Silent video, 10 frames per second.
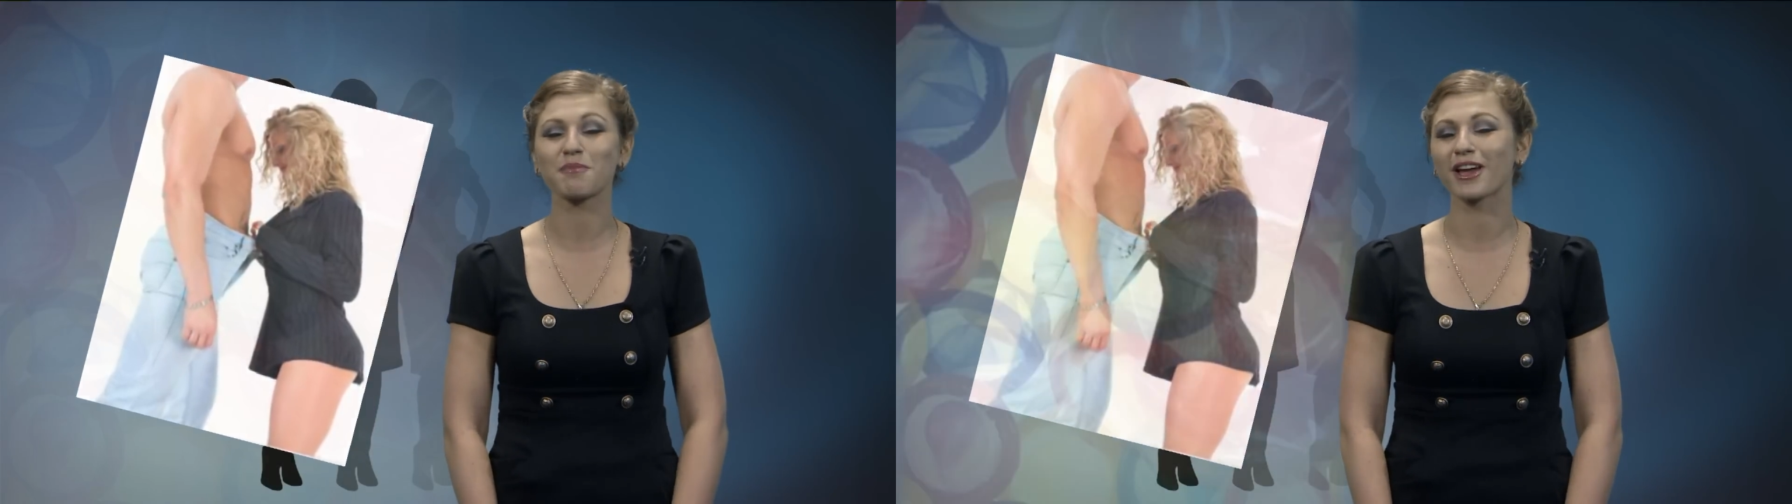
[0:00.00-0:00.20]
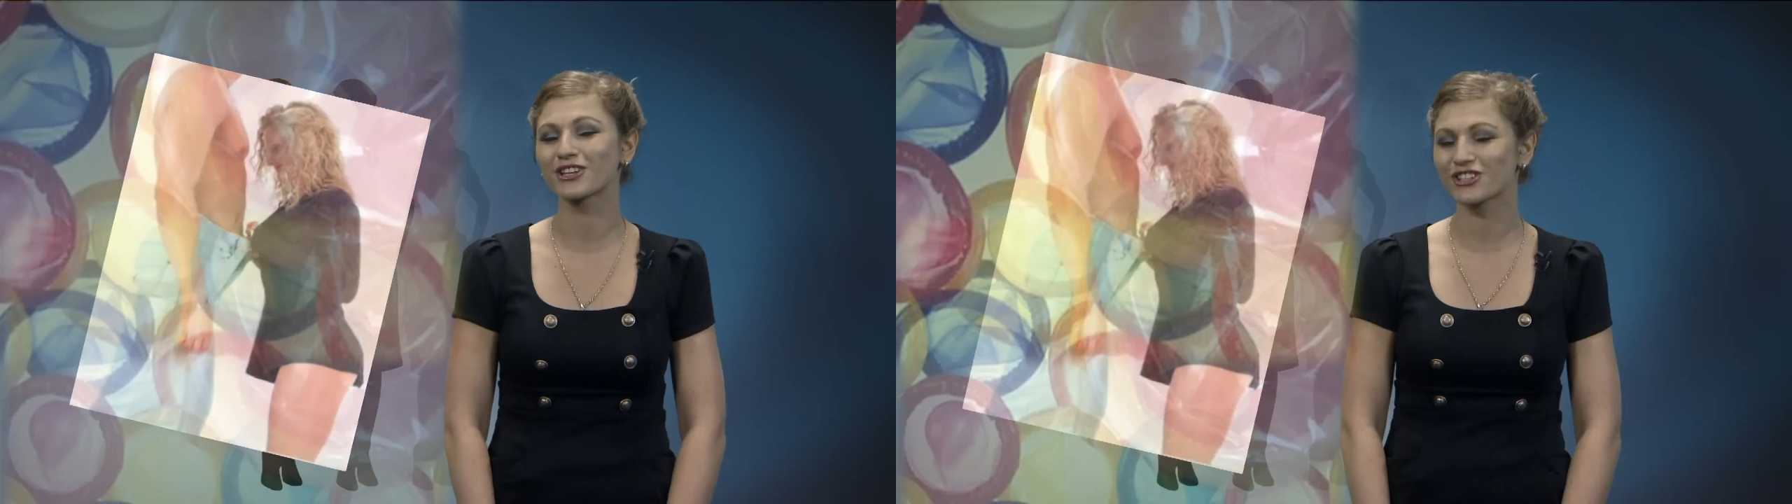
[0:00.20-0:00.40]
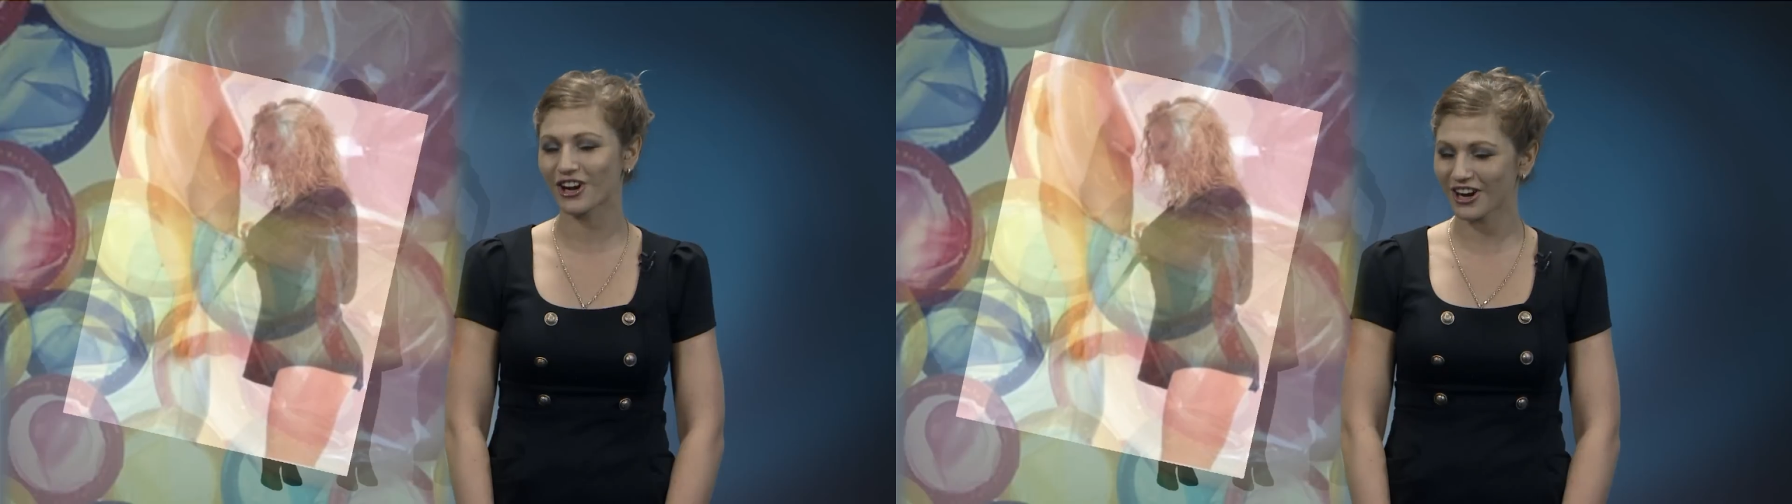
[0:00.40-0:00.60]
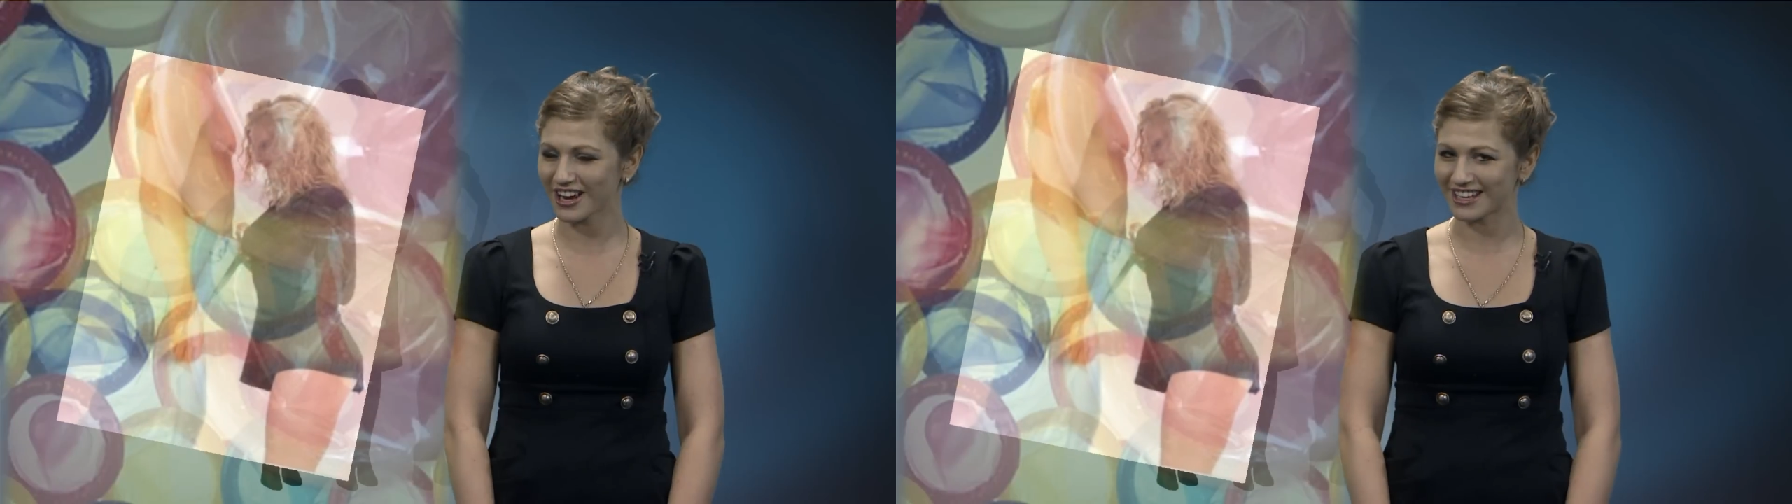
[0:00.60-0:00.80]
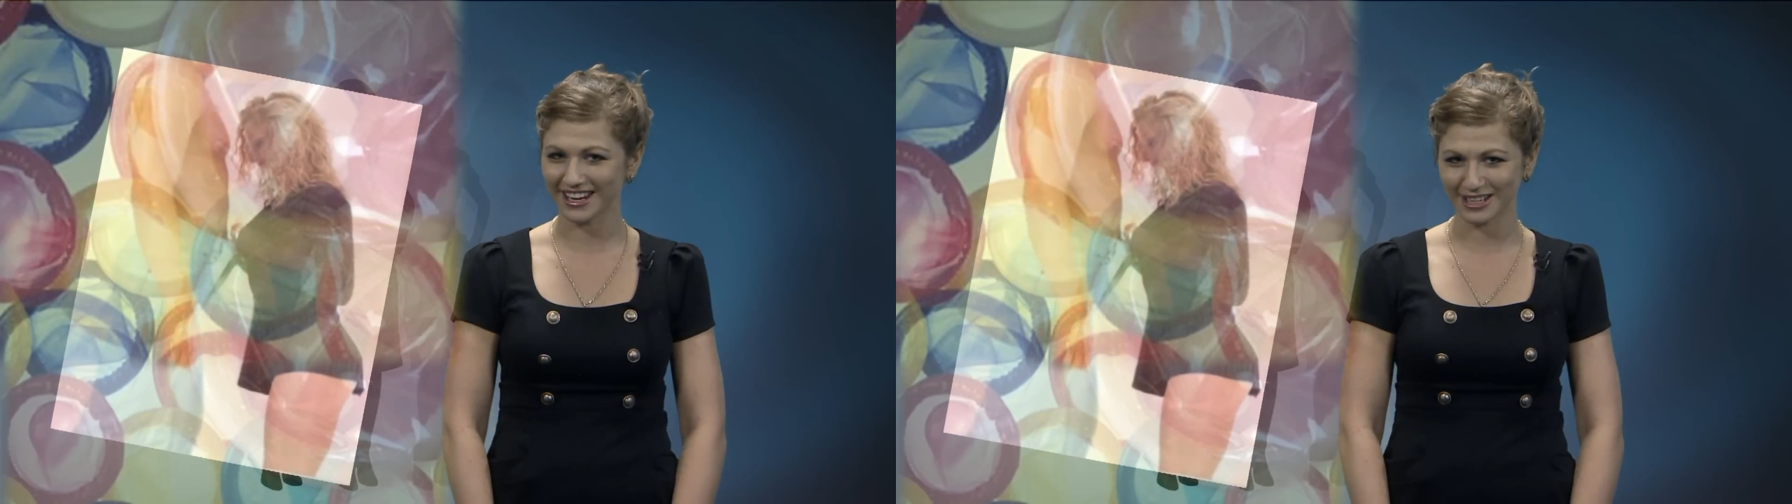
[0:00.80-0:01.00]
make
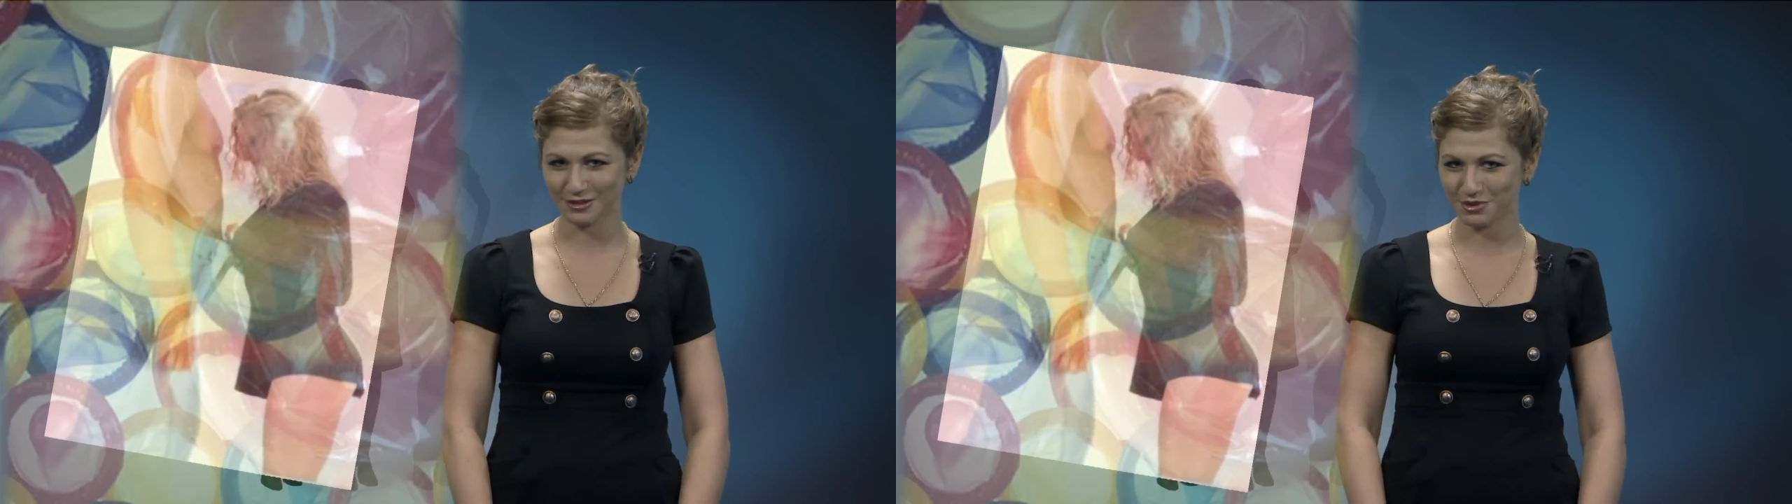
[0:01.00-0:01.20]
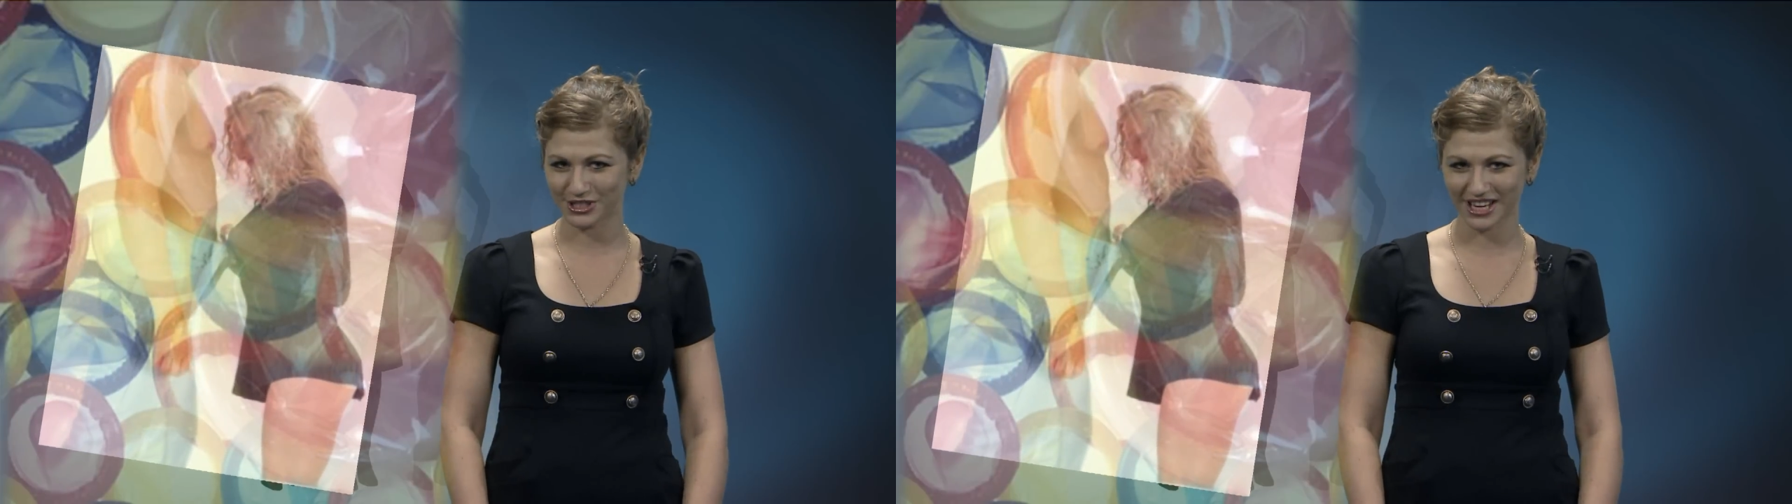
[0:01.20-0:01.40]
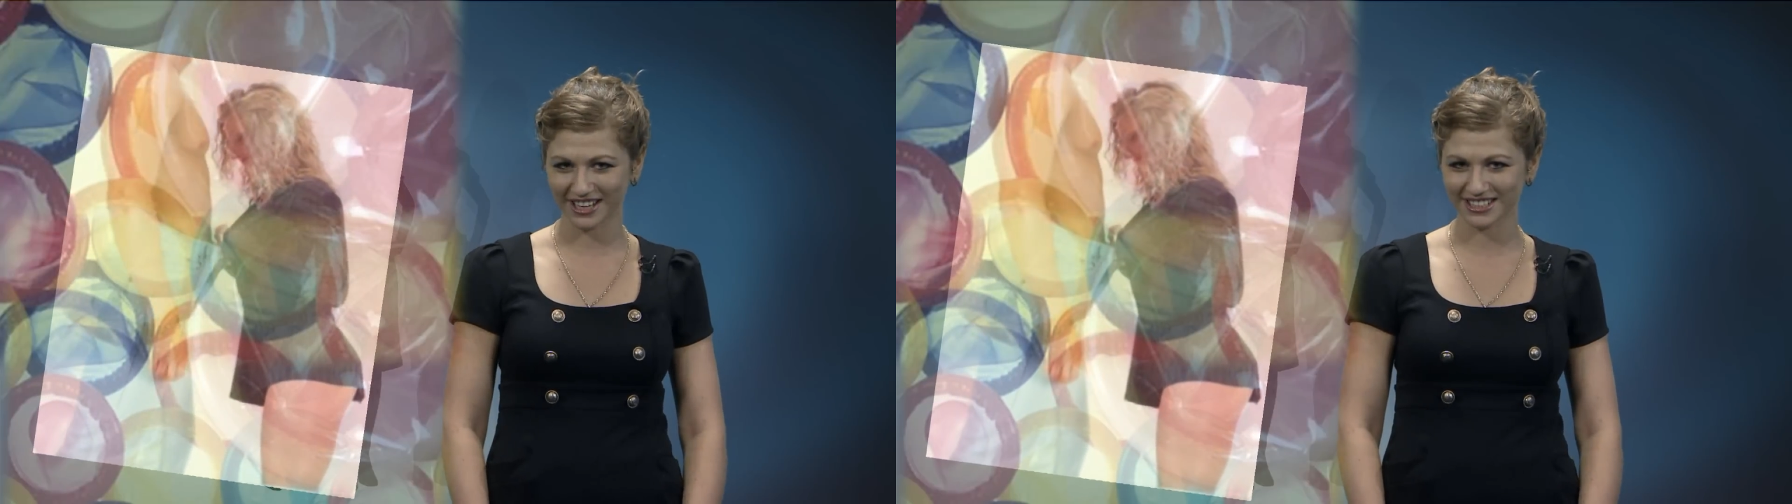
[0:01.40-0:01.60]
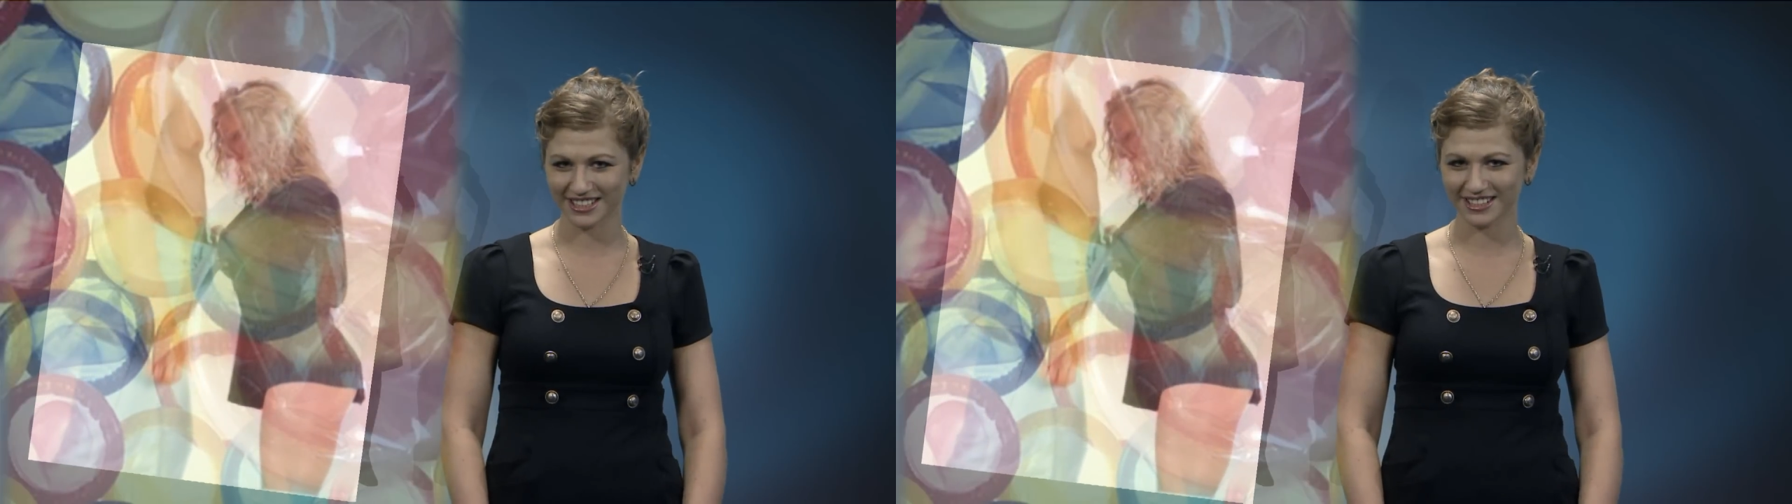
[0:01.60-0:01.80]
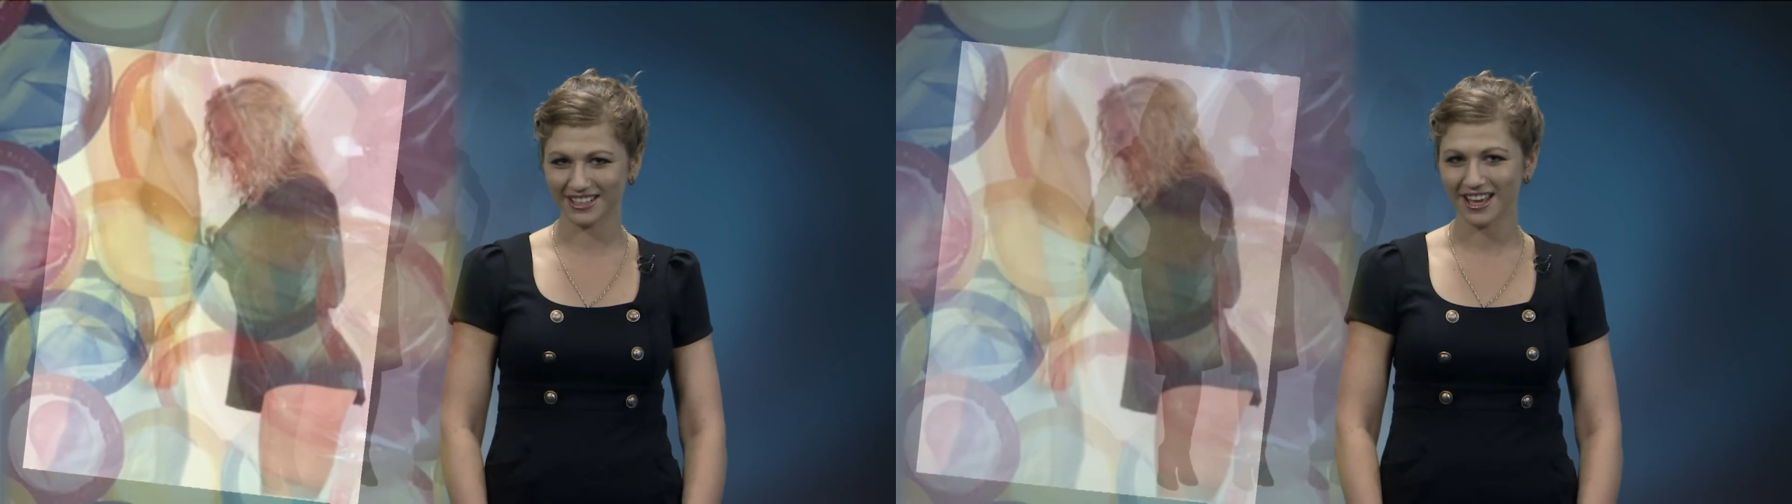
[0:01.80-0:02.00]
sure it is
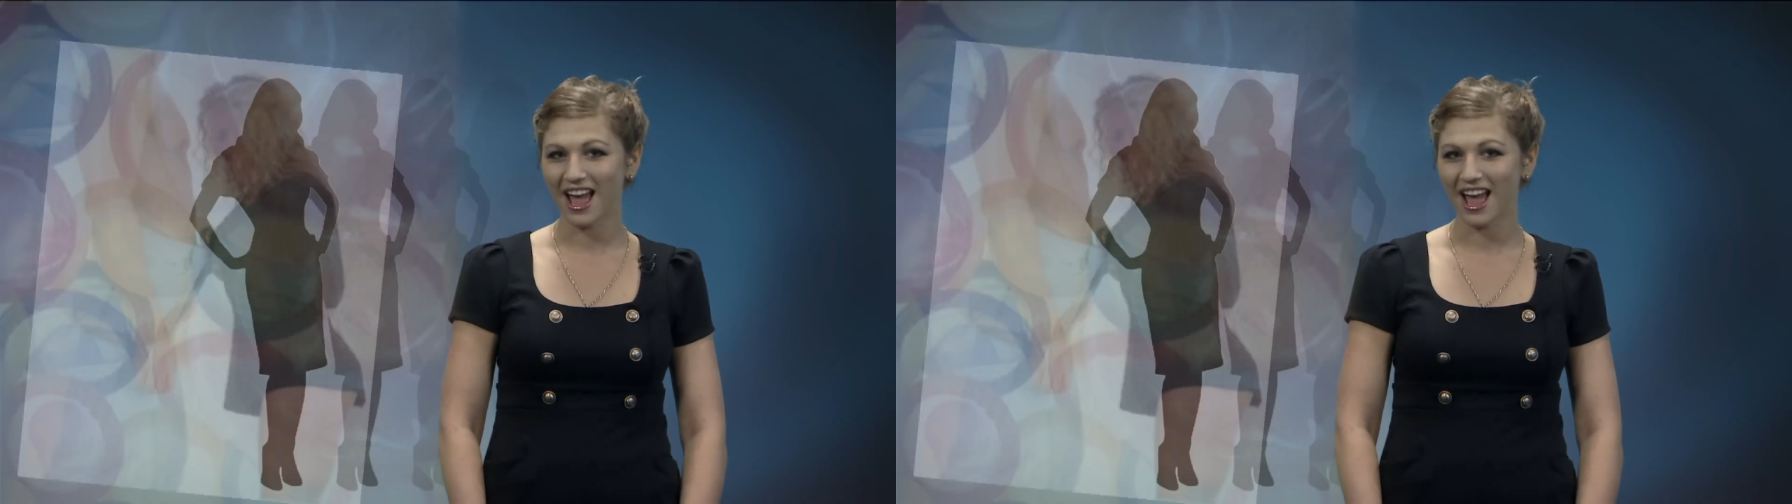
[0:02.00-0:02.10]
protected.